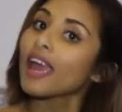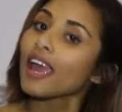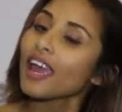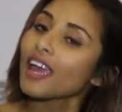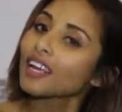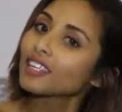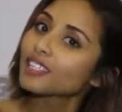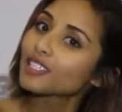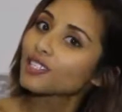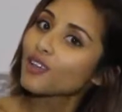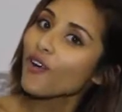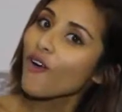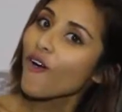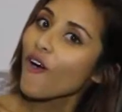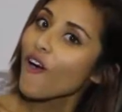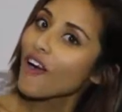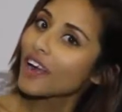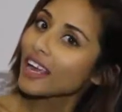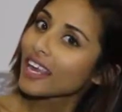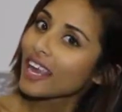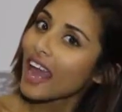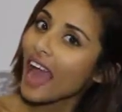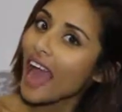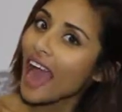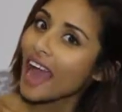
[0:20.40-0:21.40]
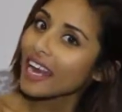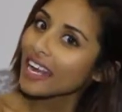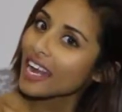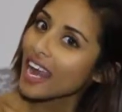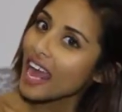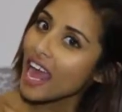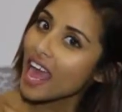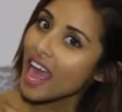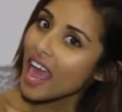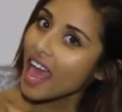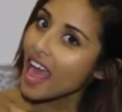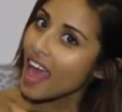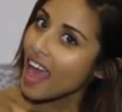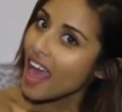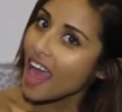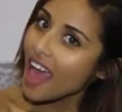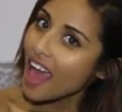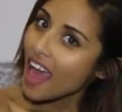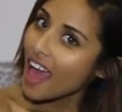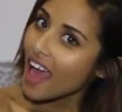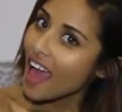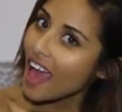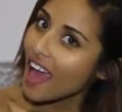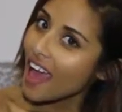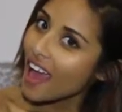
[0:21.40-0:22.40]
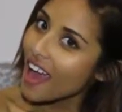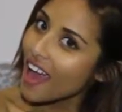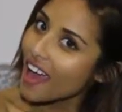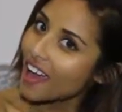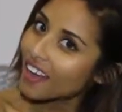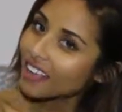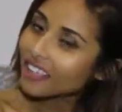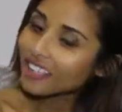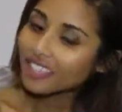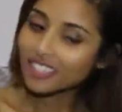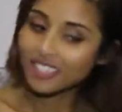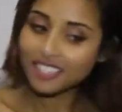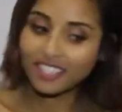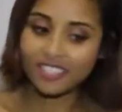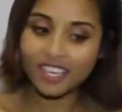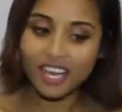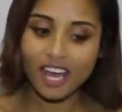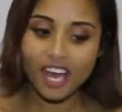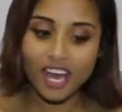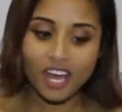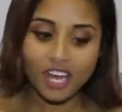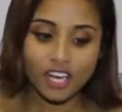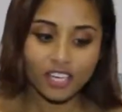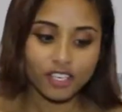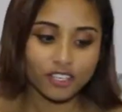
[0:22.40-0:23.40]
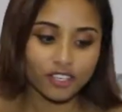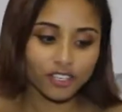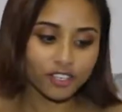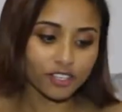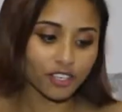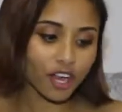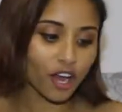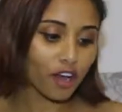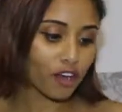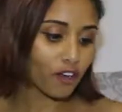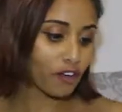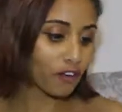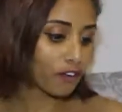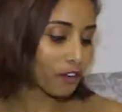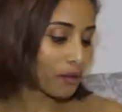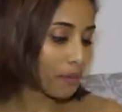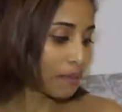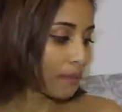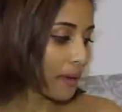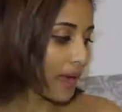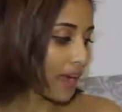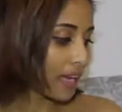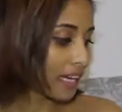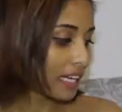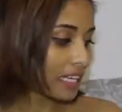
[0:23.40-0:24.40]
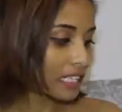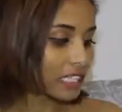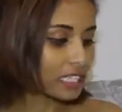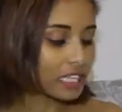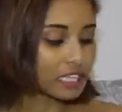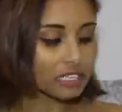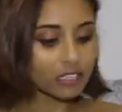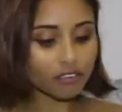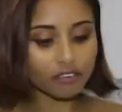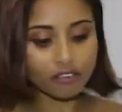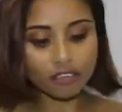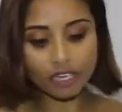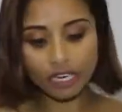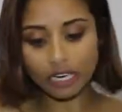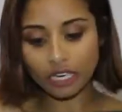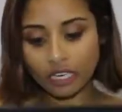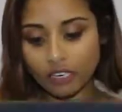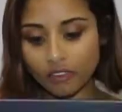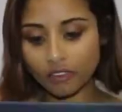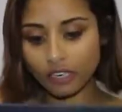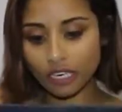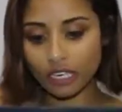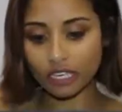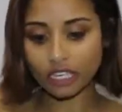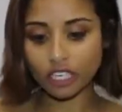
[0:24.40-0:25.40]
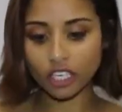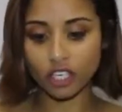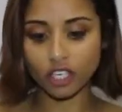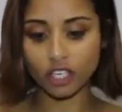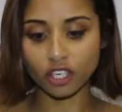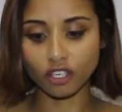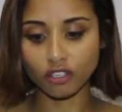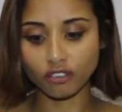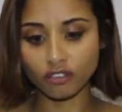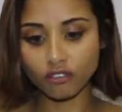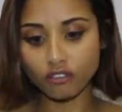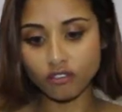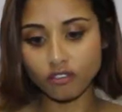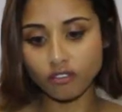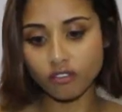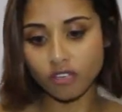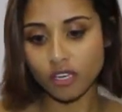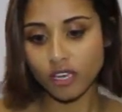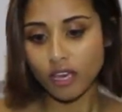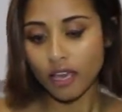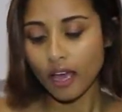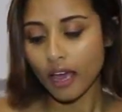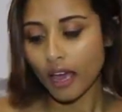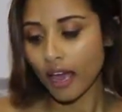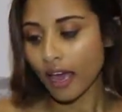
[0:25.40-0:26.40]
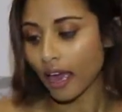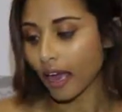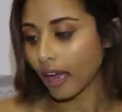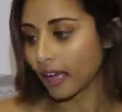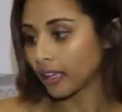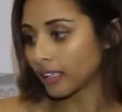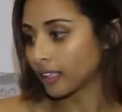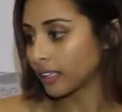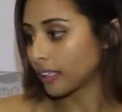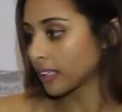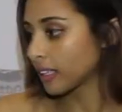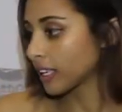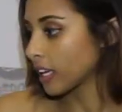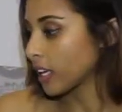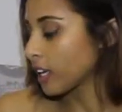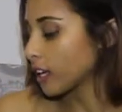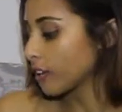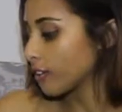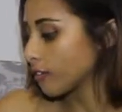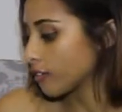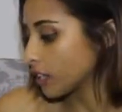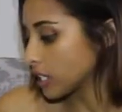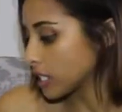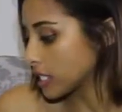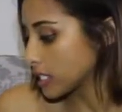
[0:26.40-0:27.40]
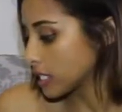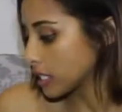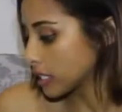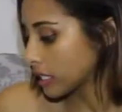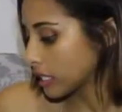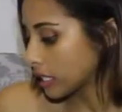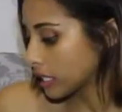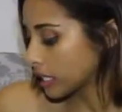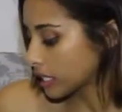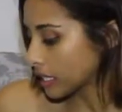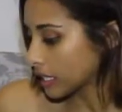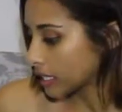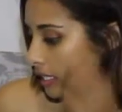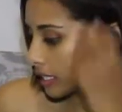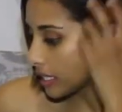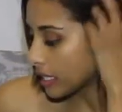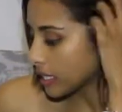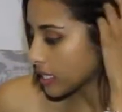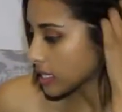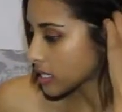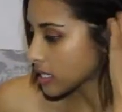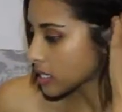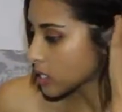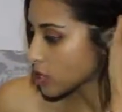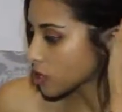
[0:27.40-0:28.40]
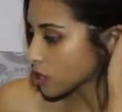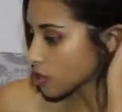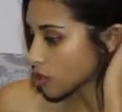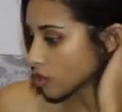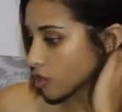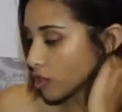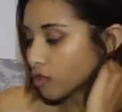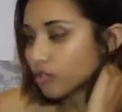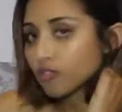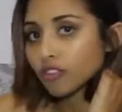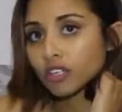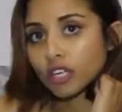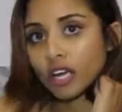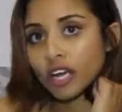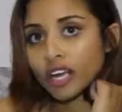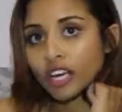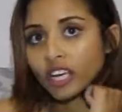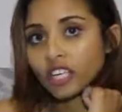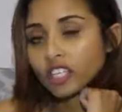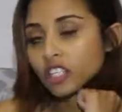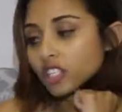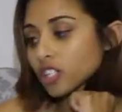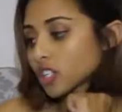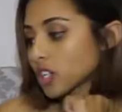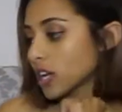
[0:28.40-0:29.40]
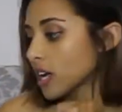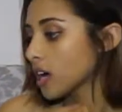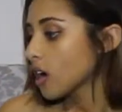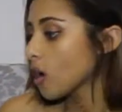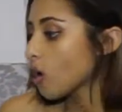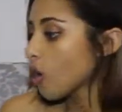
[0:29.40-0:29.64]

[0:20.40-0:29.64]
It's organics! So the package is really, really cute, and they've recently released this new range,